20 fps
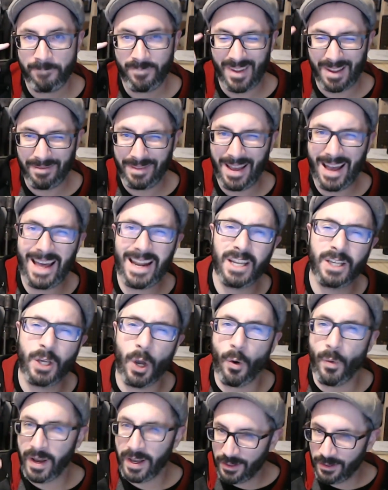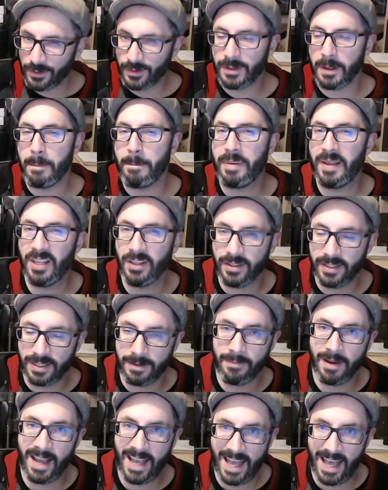kind of going through the build
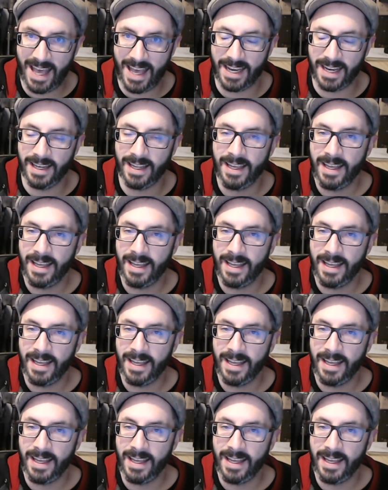in my head.